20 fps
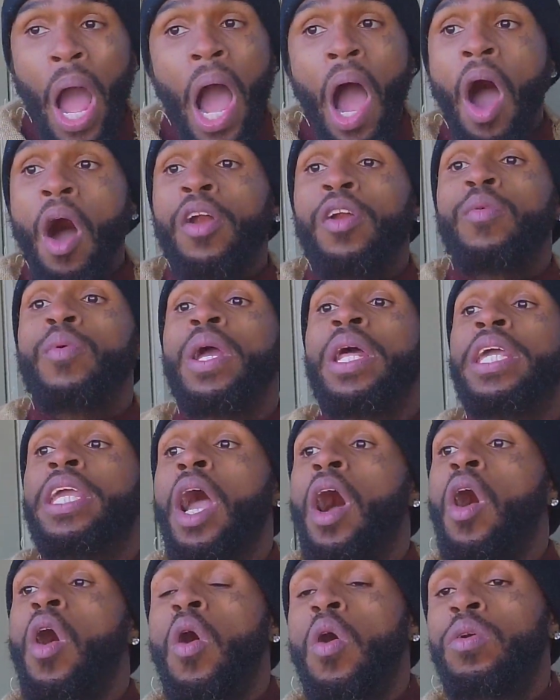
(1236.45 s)
all the
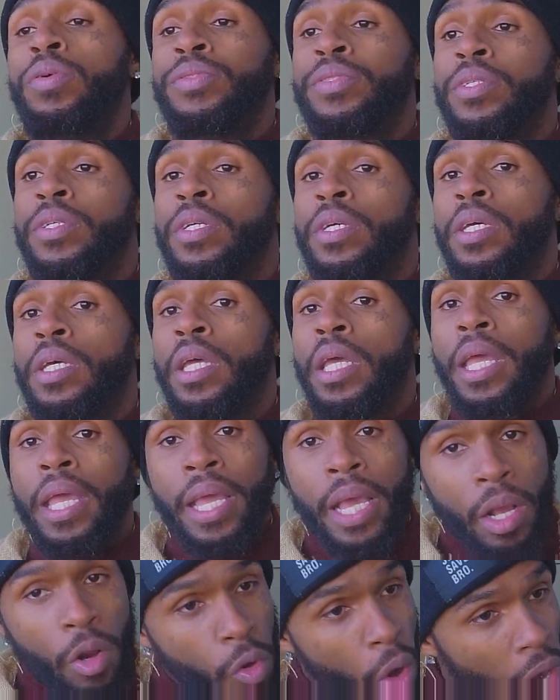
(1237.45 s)
radios,
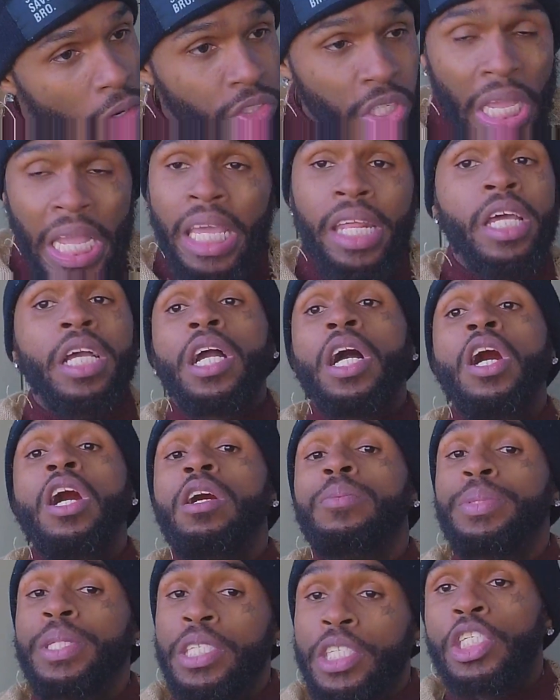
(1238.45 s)
across the intercoms in